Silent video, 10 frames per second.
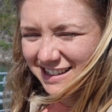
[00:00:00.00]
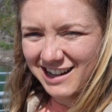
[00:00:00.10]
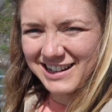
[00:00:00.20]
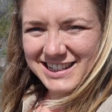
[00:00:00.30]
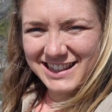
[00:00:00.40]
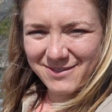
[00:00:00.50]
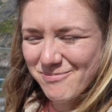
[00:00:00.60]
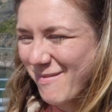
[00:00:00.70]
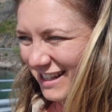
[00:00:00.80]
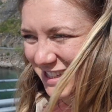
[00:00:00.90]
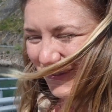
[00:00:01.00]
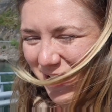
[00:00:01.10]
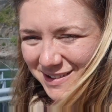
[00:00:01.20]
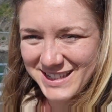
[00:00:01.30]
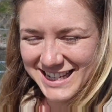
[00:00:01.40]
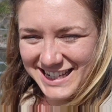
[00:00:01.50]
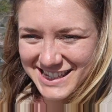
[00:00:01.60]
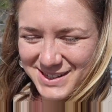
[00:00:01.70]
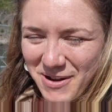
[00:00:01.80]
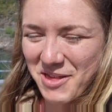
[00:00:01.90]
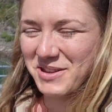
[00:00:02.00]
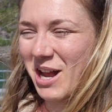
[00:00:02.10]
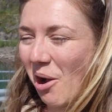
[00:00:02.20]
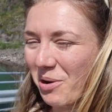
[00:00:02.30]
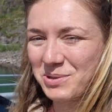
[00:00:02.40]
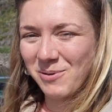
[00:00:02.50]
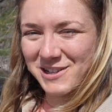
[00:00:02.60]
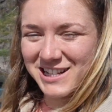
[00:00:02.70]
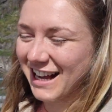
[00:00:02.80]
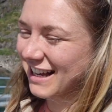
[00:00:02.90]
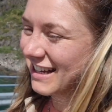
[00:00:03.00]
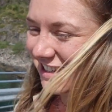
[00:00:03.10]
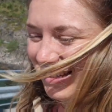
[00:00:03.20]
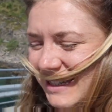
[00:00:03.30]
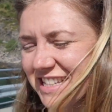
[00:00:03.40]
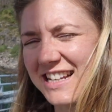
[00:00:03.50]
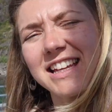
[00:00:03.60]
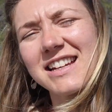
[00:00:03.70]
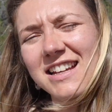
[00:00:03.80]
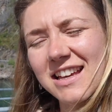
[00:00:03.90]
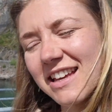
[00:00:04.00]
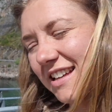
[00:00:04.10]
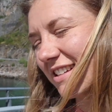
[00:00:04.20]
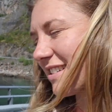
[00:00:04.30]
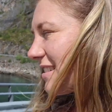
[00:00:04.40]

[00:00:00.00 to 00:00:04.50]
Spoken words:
under the massive mountains by the turquoise water. She's looking good.